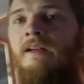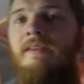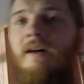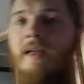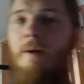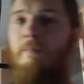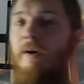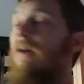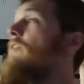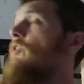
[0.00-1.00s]
Now that
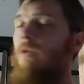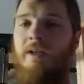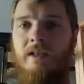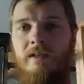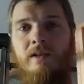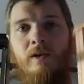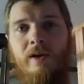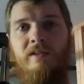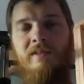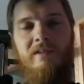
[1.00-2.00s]
butt joint, you know I
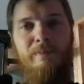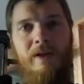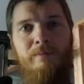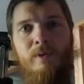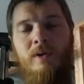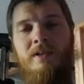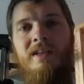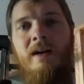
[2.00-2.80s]
use those butt boards.